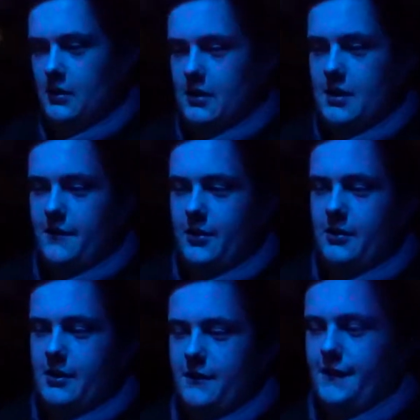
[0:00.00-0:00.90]
Then you've got
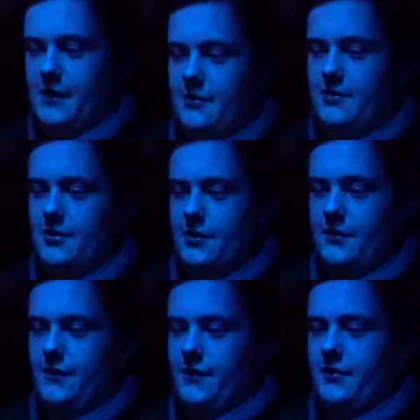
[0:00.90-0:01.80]
all your phone
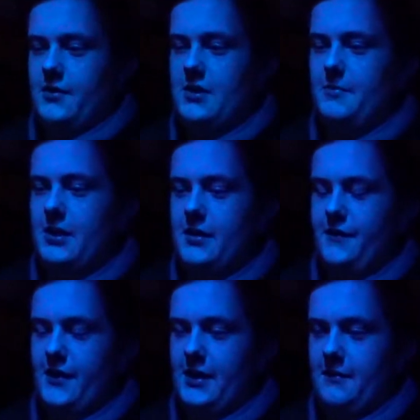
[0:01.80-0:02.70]
stuff and
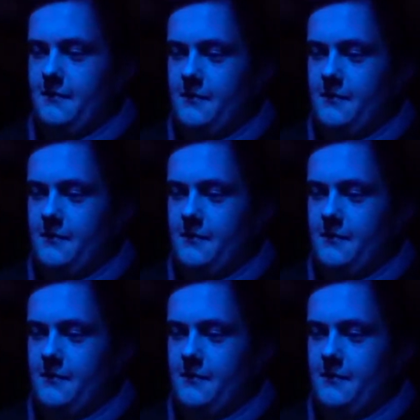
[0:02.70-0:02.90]
Spotify.